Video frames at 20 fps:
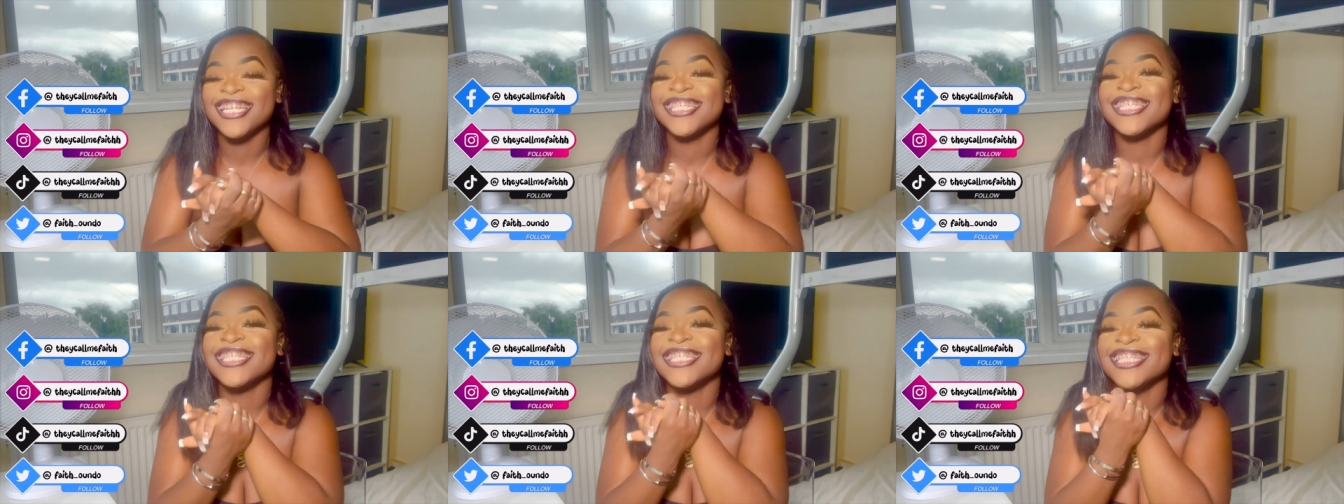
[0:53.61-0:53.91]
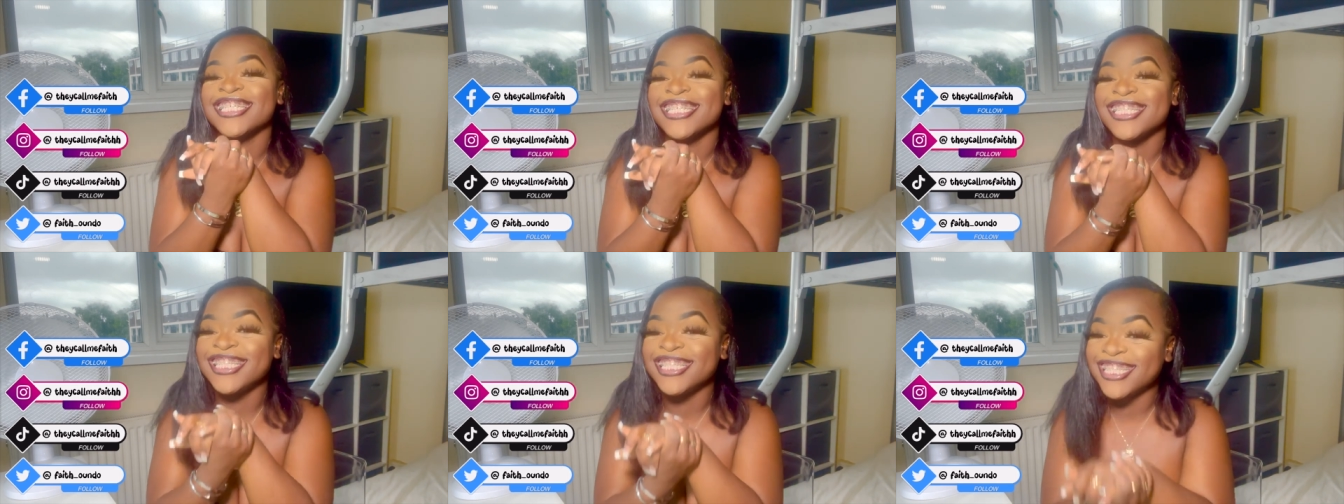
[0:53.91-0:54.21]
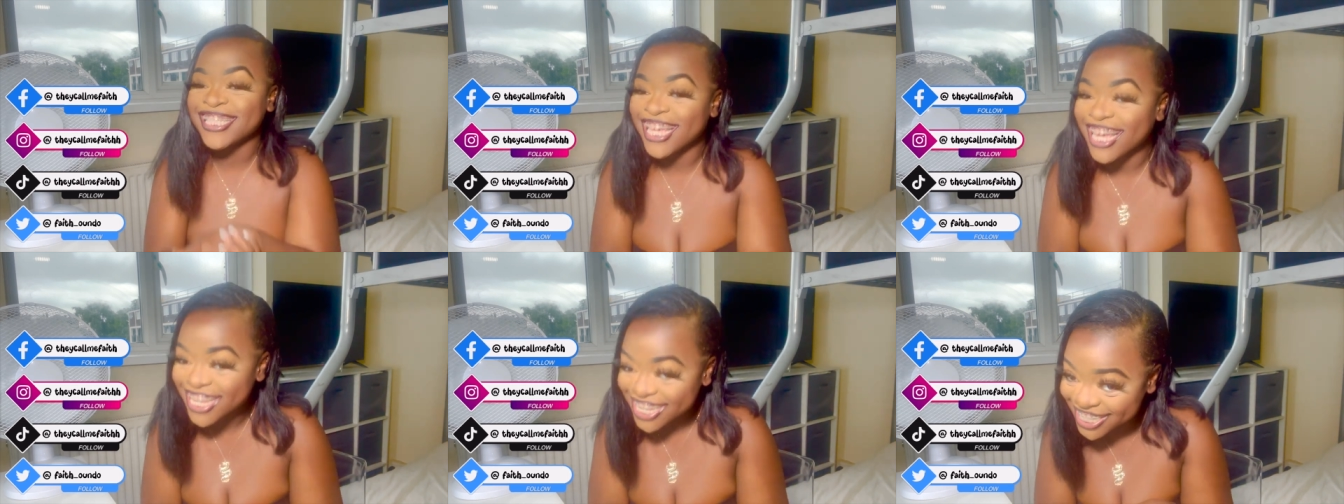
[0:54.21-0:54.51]
So
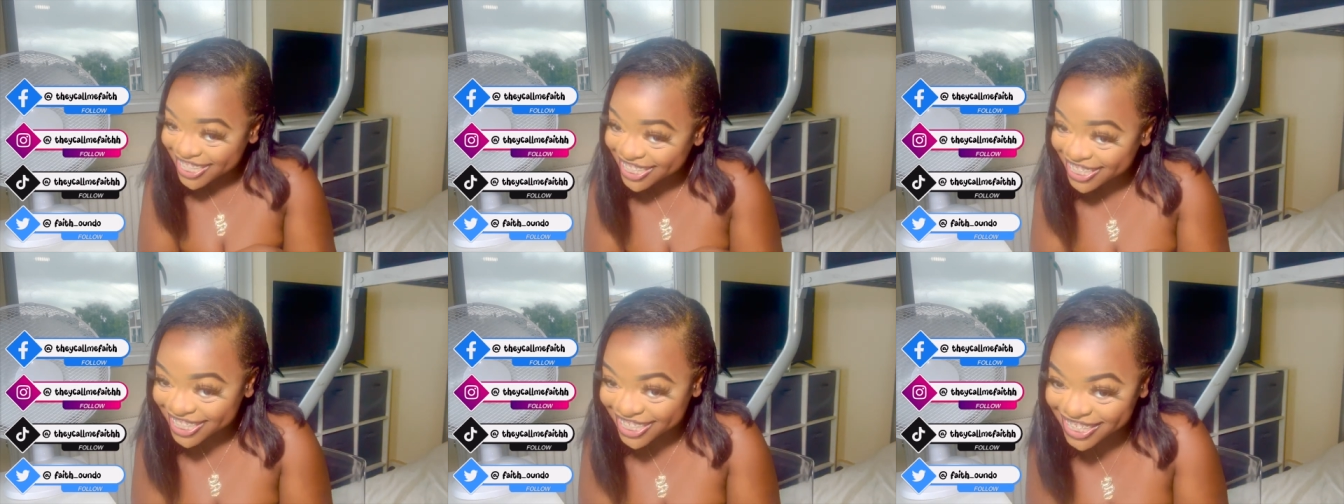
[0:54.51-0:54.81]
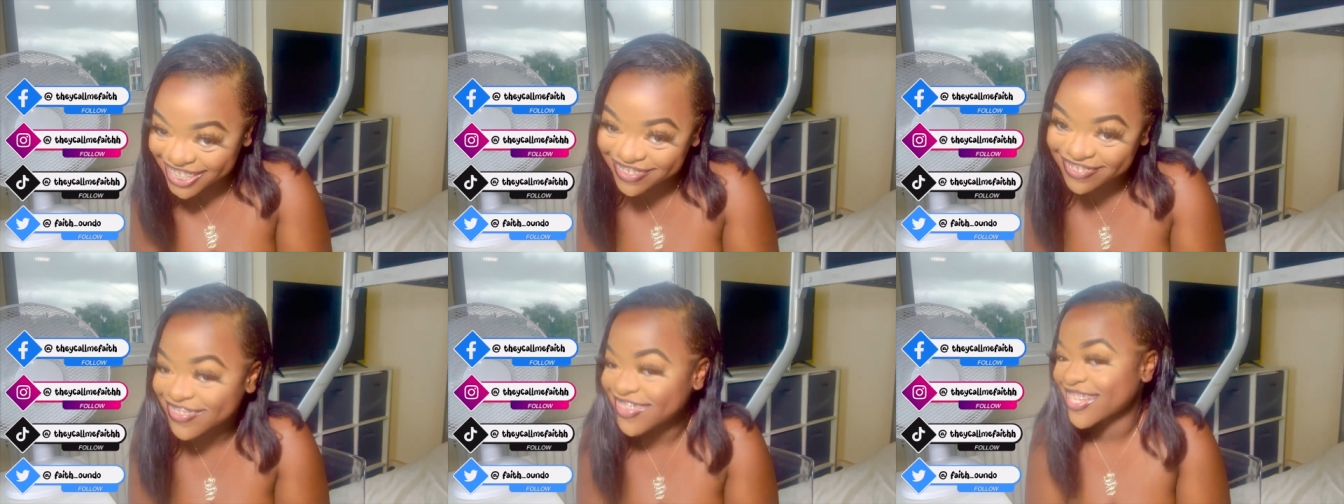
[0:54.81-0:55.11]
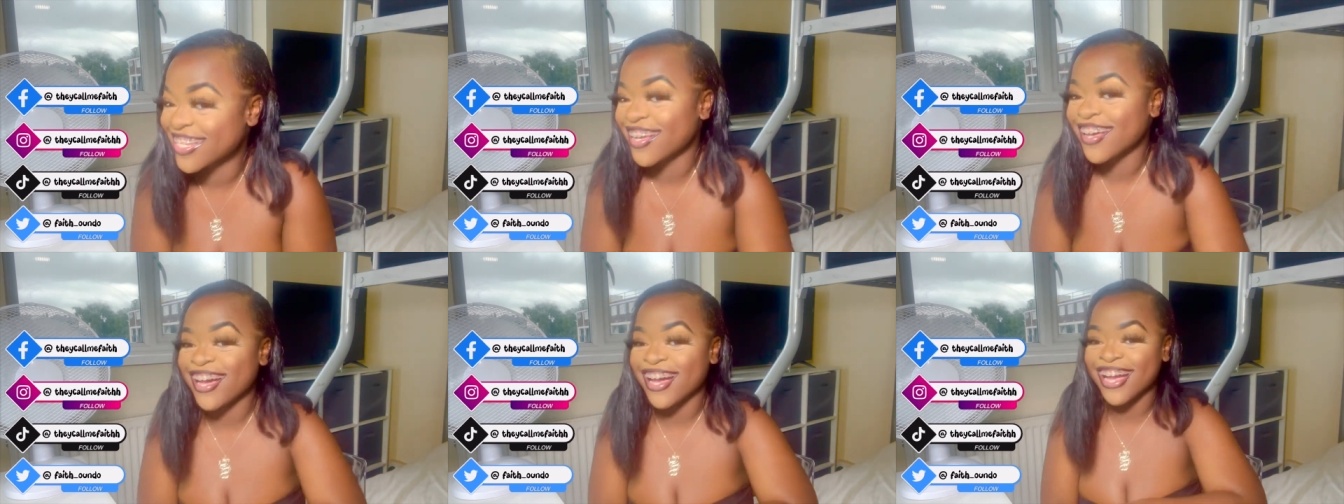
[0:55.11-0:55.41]
today's YouTube
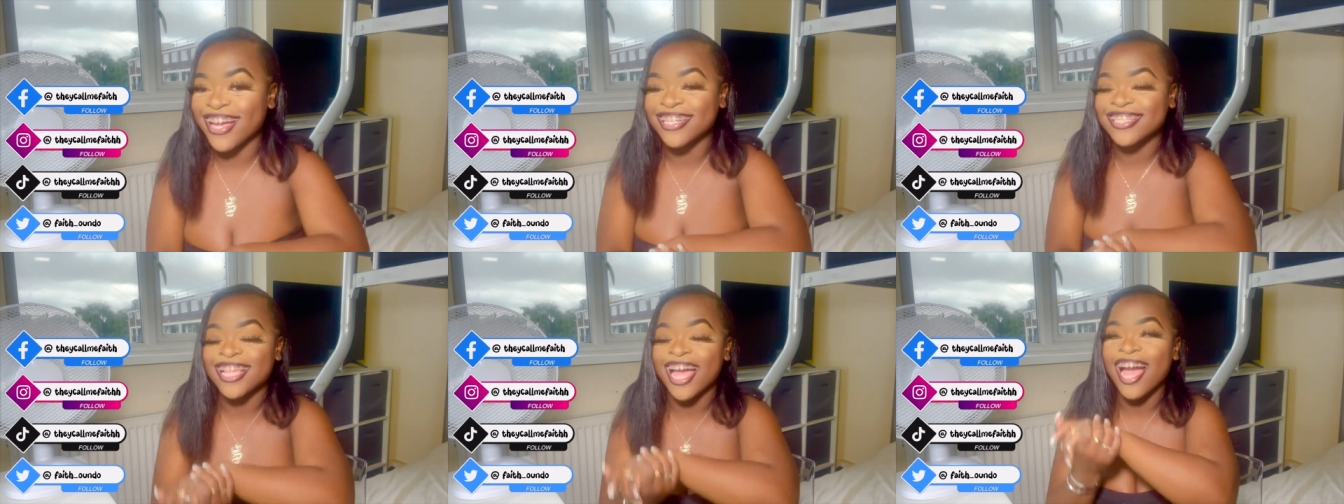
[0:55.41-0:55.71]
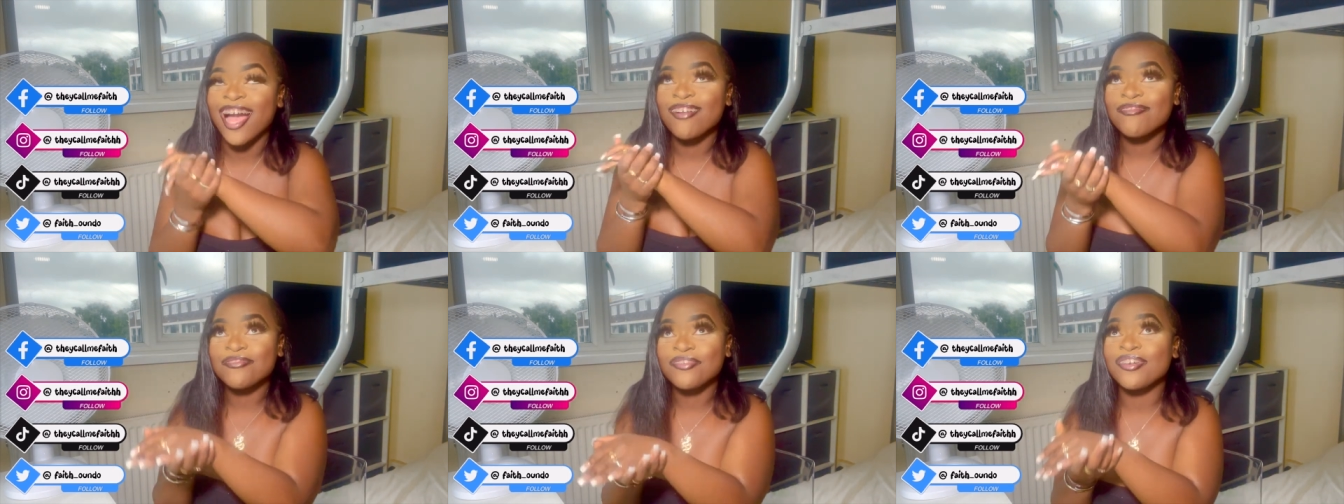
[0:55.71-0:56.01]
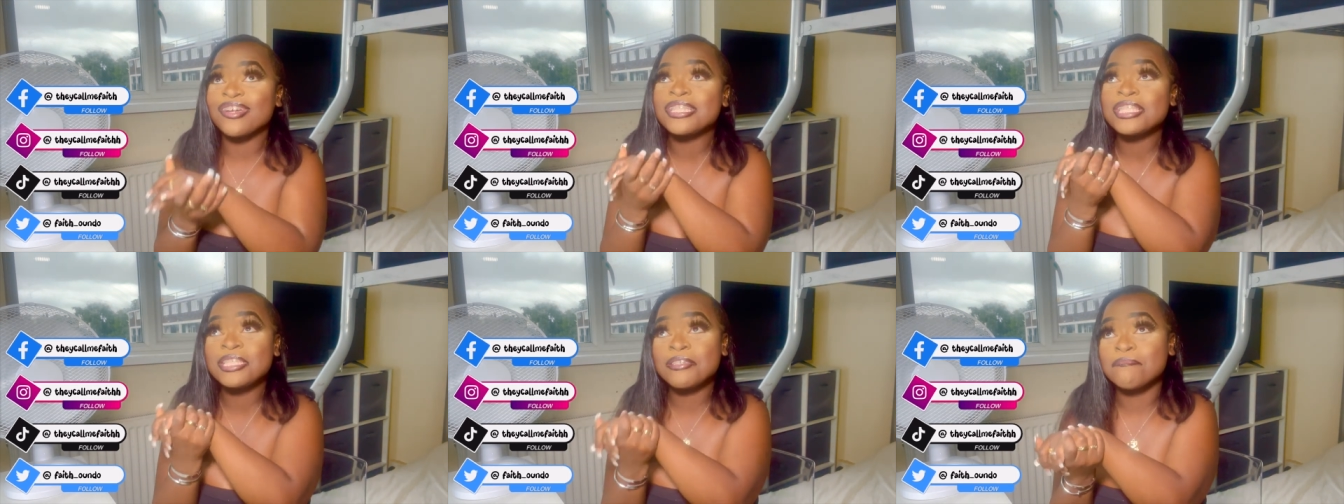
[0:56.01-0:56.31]
video, guys, I'm
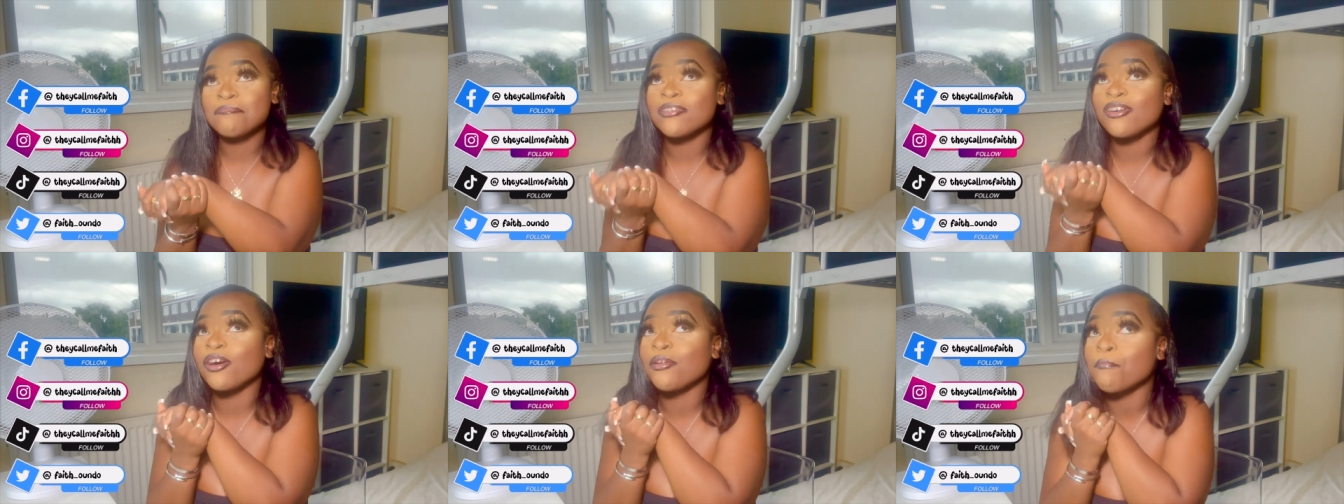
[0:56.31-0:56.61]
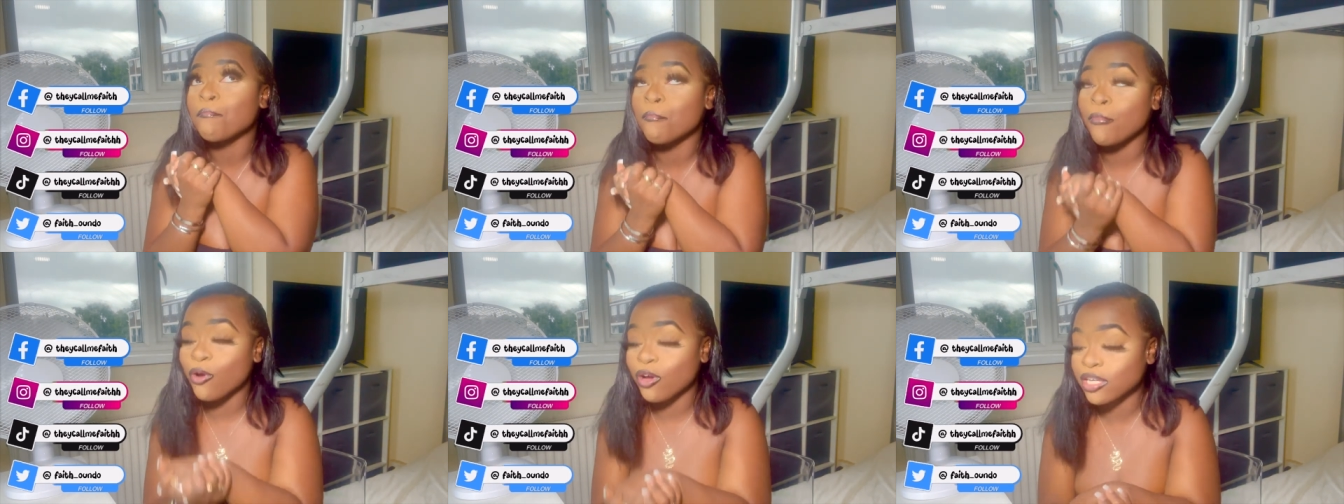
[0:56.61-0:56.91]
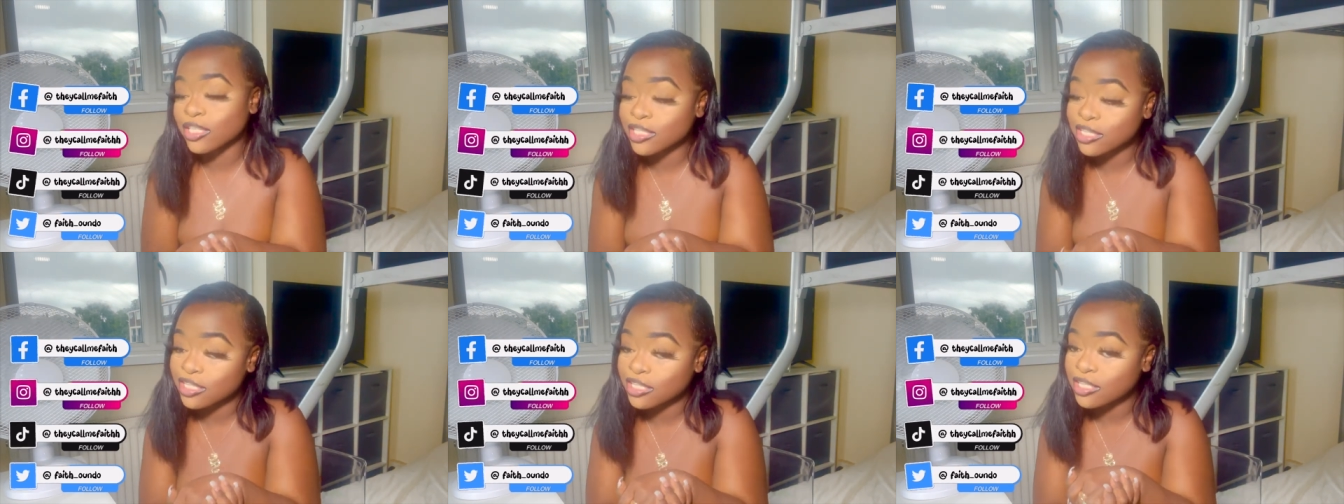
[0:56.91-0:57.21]
going to be
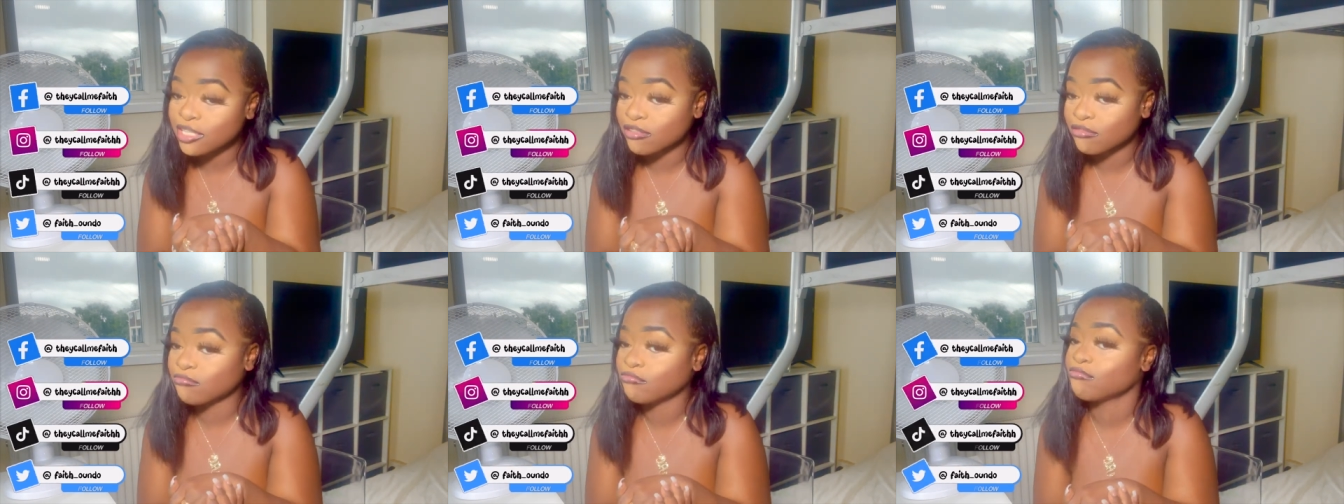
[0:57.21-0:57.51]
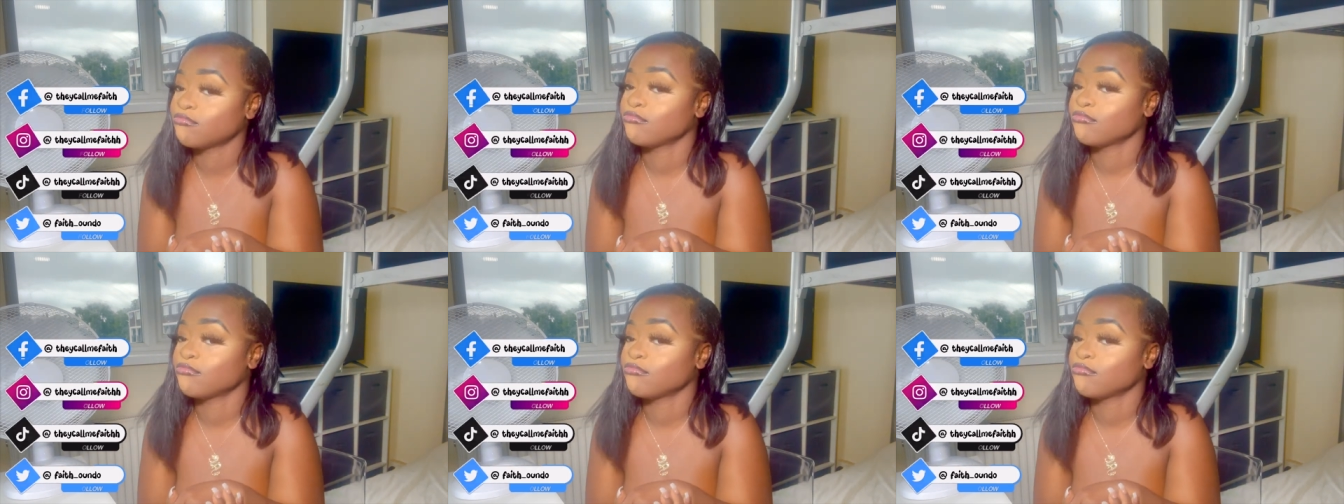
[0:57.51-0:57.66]
unboxing.